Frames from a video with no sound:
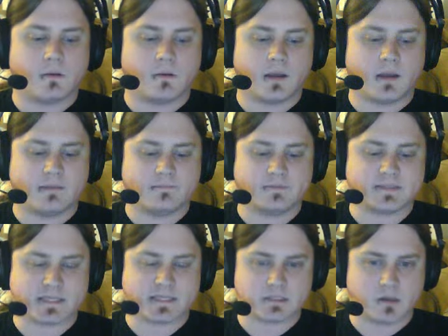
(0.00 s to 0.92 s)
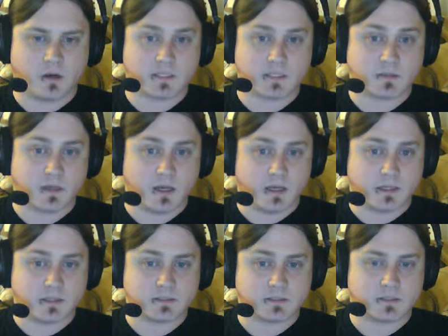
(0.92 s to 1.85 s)
I have 6 targets for
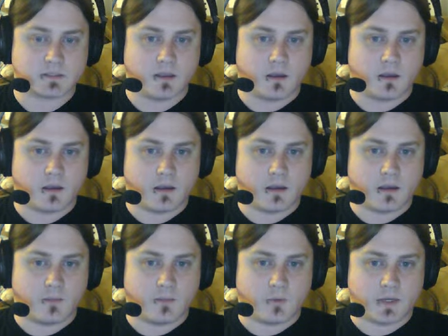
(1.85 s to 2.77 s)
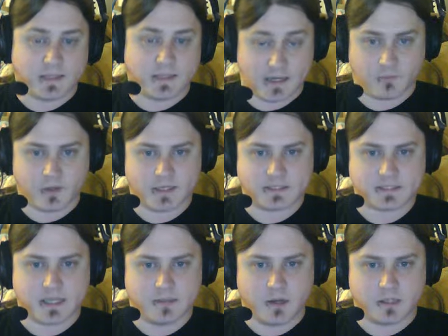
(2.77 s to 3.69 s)
Honest. I'm running
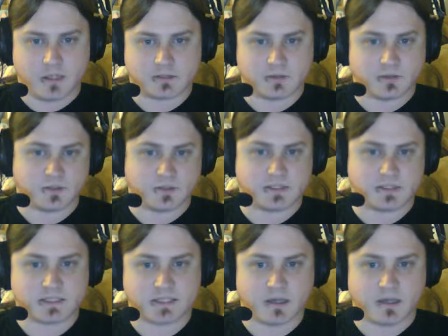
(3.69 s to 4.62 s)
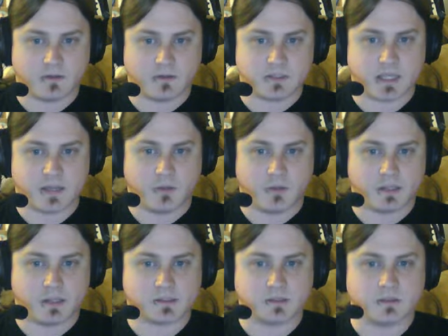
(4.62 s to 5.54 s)
10 monsters. So 6 out of those 10
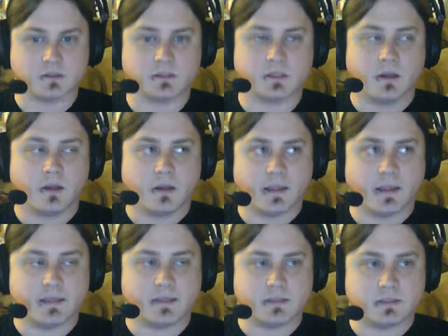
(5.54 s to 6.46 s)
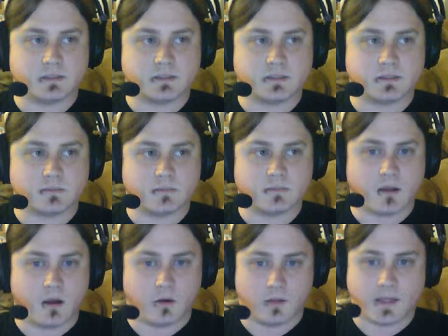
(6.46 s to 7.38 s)
monsters is
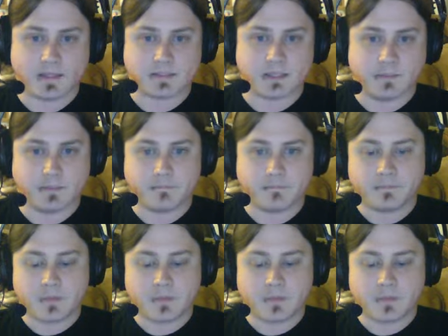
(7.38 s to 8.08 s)
our light type.